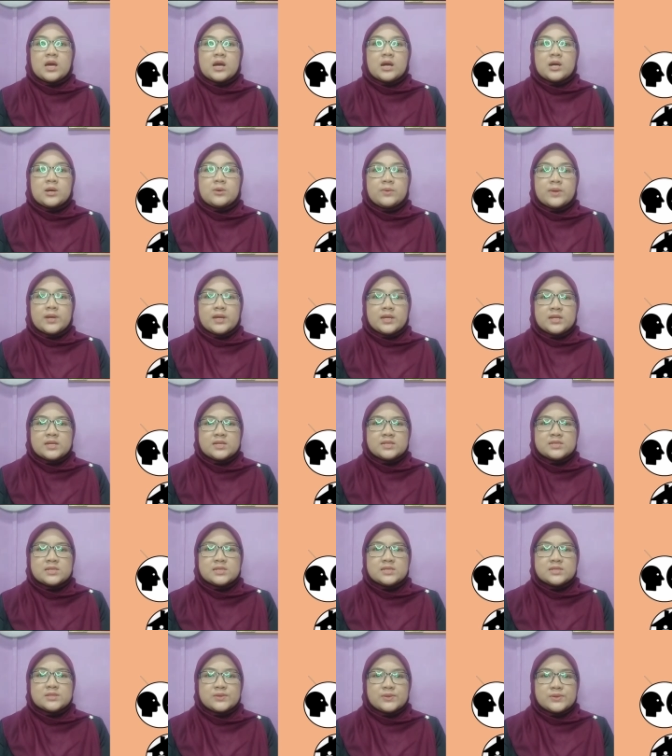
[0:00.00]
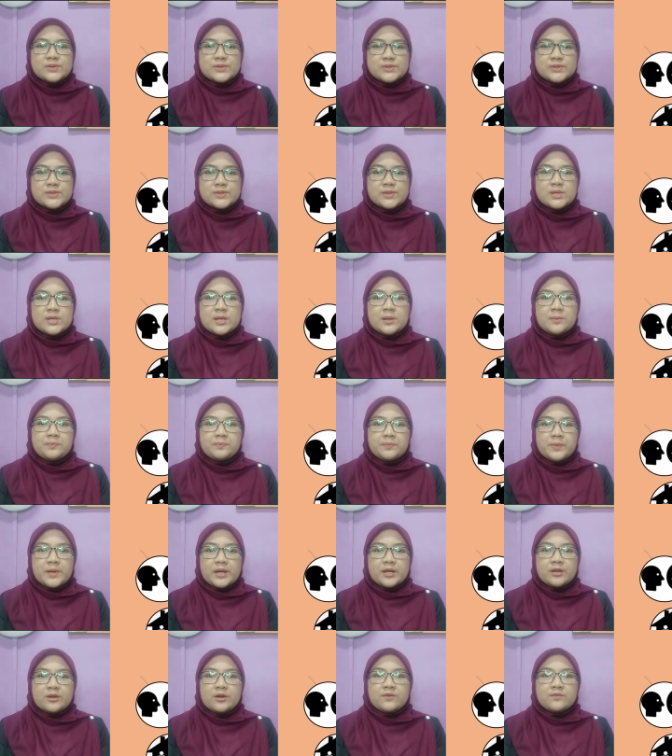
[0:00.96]
Awareness is also a
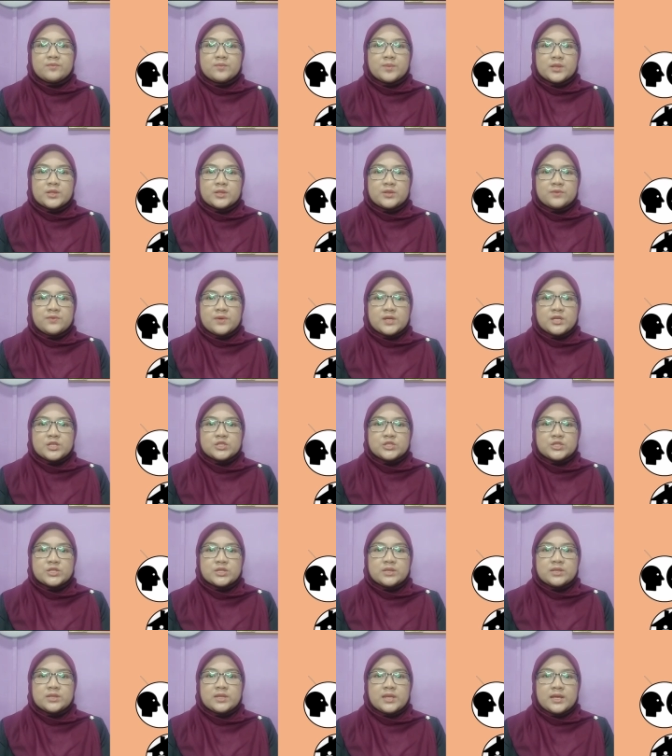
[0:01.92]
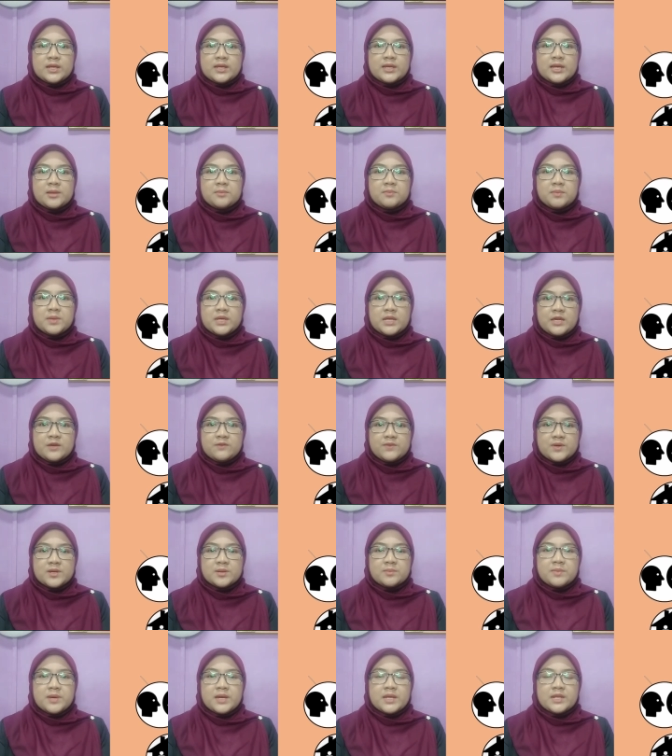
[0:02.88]
part of motivation that can be
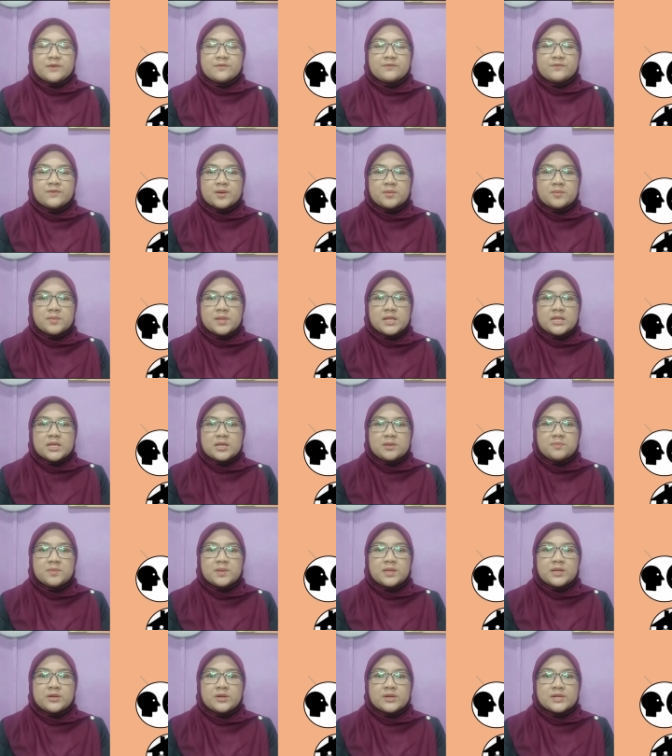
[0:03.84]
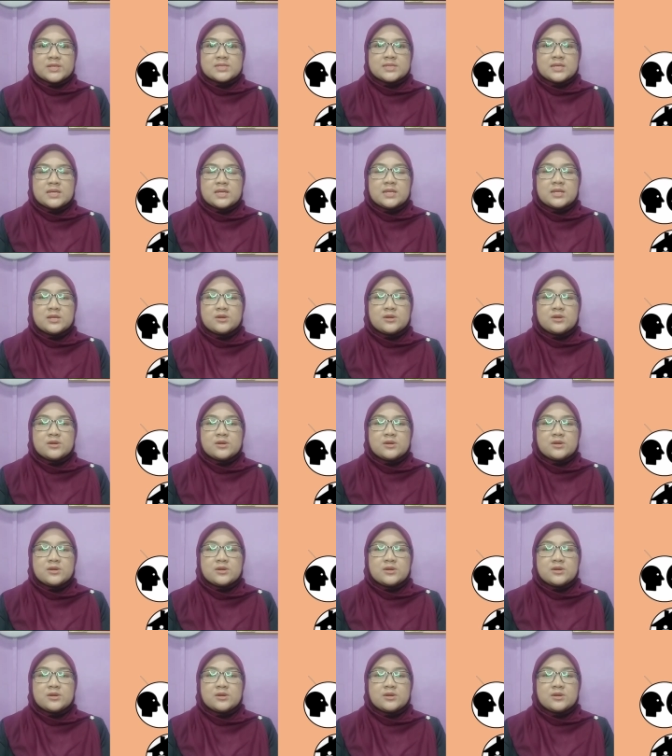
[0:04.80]
given by the family because it